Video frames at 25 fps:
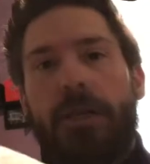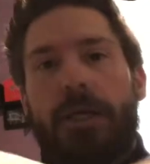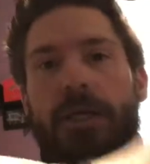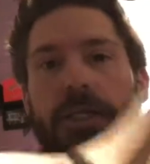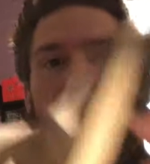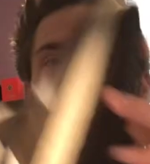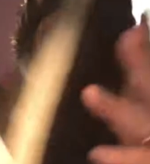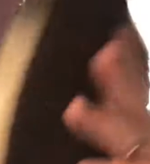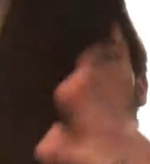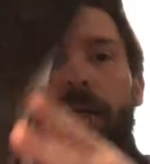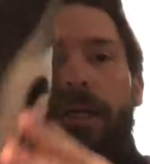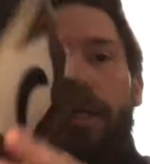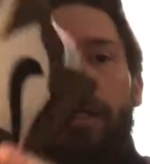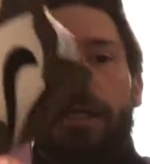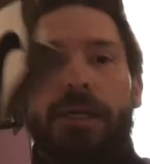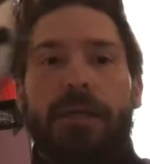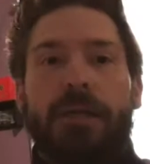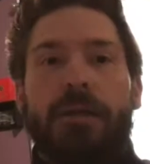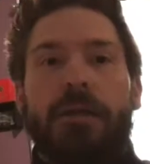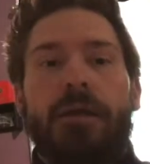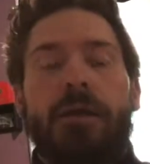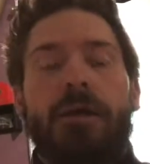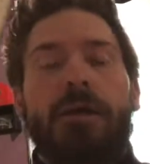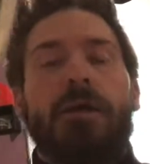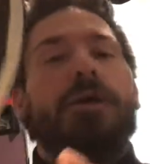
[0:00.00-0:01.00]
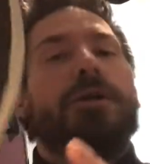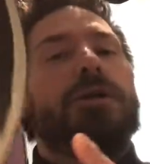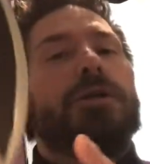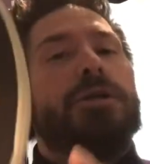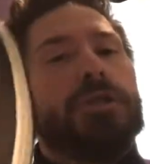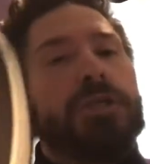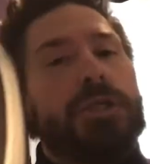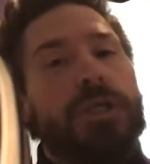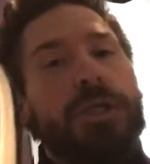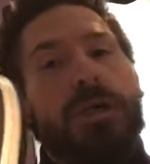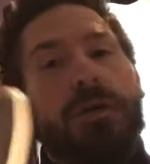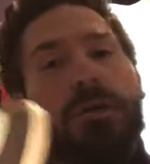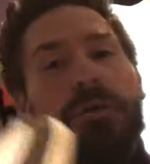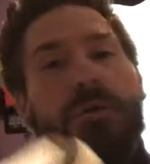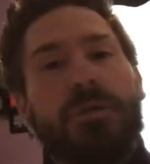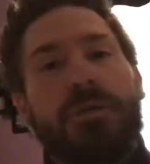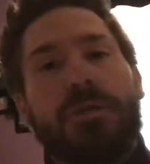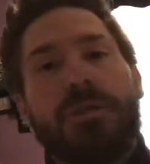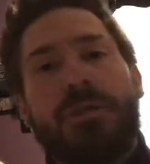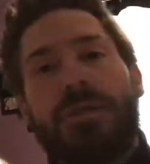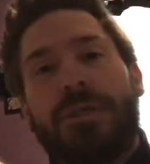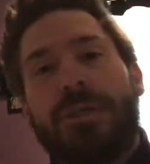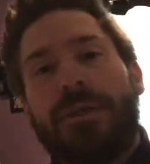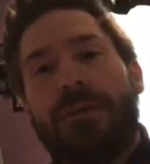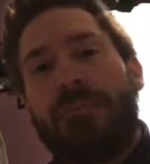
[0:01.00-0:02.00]
like spinning
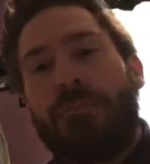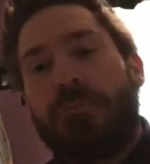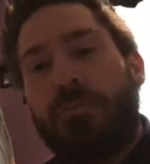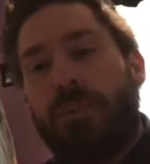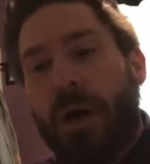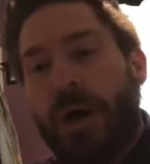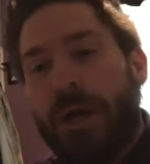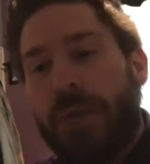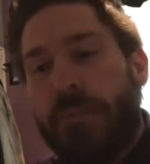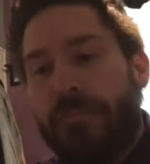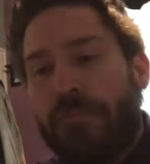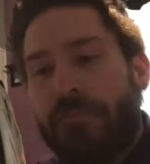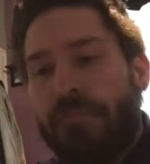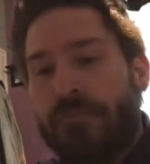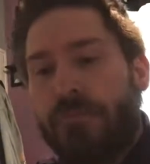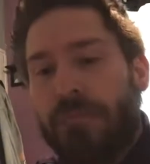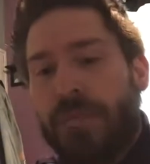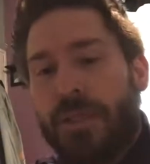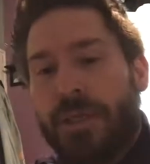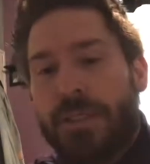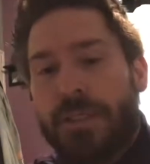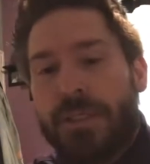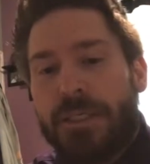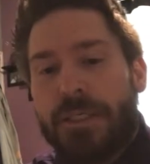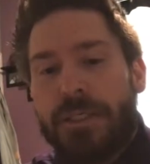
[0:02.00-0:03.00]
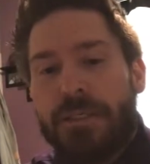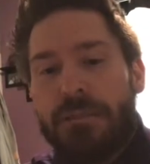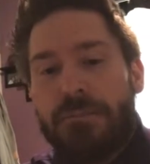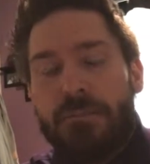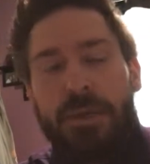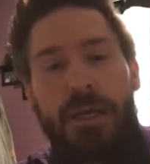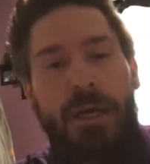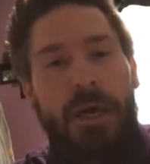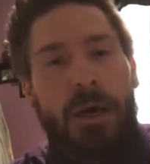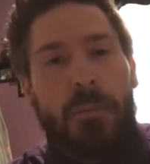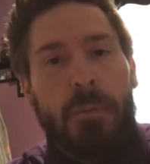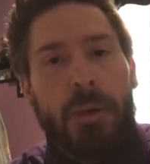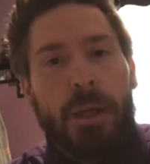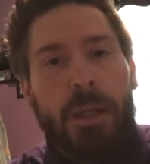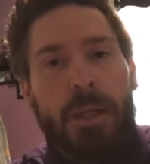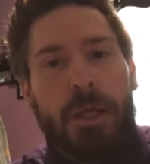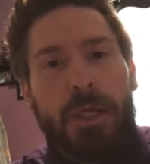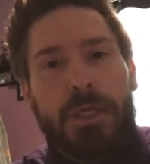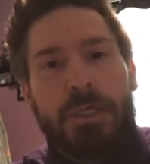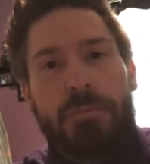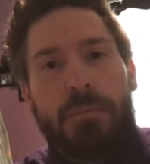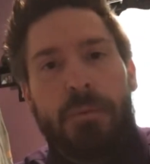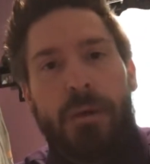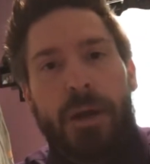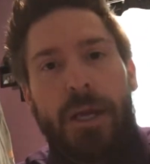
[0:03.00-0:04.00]
shoes, but this is me on my
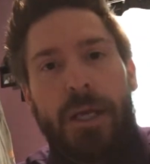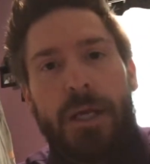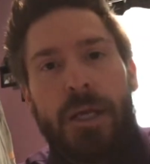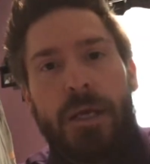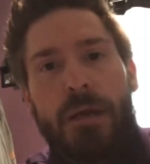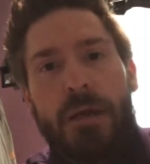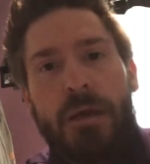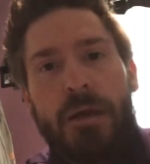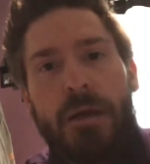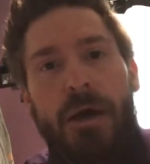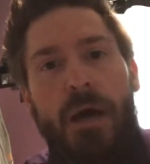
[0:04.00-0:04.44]
lunch break.